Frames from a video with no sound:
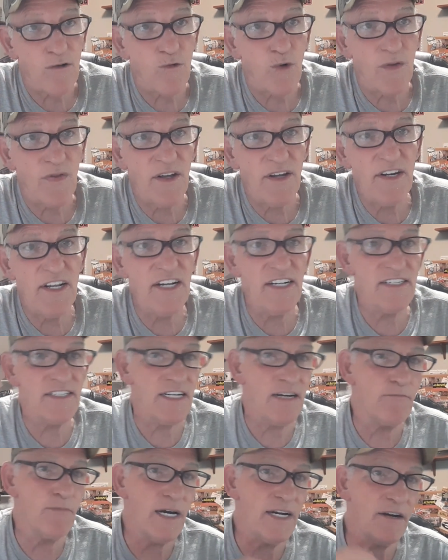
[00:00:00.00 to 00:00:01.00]
what they did is
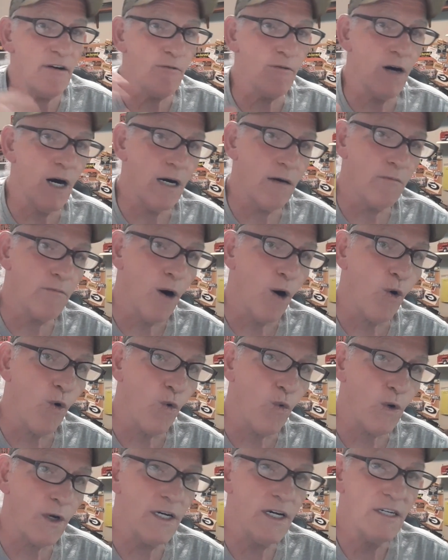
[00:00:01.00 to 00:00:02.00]
they made a
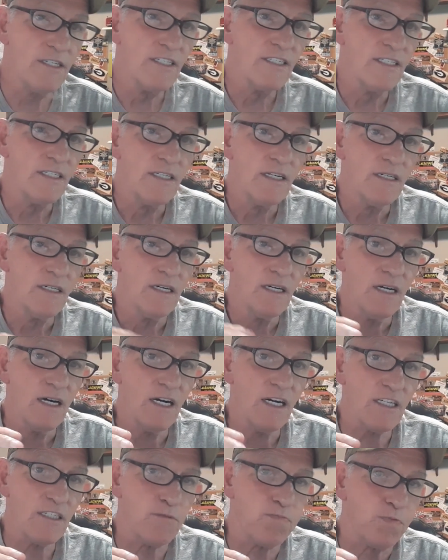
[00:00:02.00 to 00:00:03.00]
mold,
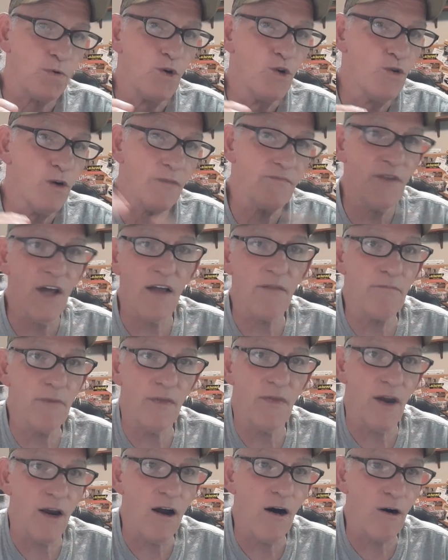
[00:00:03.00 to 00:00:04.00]
a sprue of nothing but
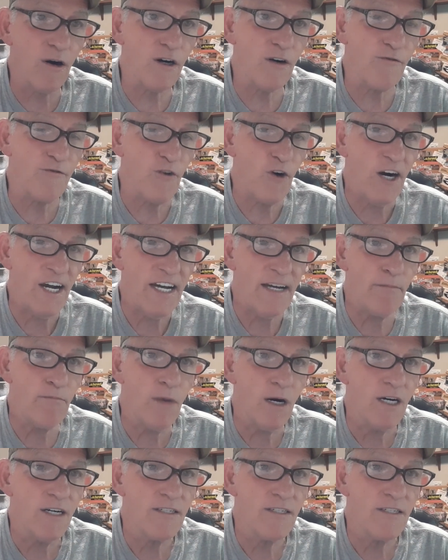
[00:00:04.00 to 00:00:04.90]
the longer frame,